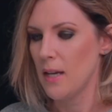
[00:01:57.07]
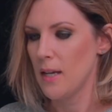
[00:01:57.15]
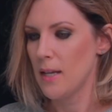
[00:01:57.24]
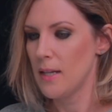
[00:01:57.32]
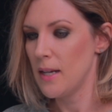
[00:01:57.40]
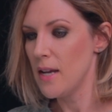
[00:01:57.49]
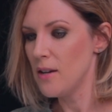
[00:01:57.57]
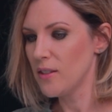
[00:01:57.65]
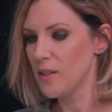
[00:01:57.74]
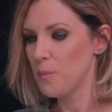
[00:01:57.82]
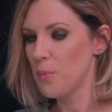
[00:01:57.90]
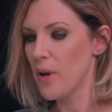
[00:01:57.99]
And
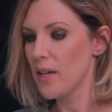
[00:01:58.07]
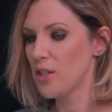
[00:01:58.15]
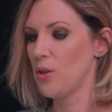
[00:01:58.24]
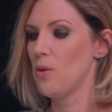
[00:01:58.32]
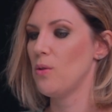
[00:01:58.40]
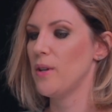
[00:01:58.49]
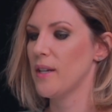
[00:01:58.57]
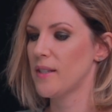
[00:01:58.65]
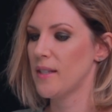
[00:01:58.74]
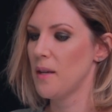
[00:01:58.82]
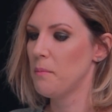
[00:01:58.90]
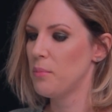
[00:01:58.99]
here's a practical
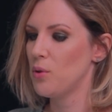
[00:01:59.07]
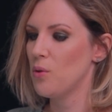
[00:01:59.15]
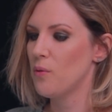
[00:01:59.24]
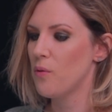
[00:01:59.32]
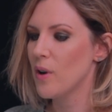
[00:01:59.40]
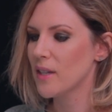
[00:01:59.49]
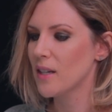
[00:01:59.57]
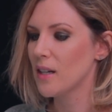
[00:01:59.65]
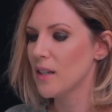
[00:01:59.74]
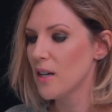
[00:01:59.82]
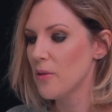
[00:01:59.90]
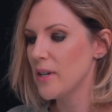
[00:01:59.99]
example of what
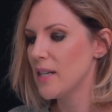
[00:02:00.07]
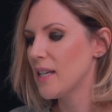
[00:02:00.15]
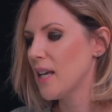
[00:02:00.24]
clarity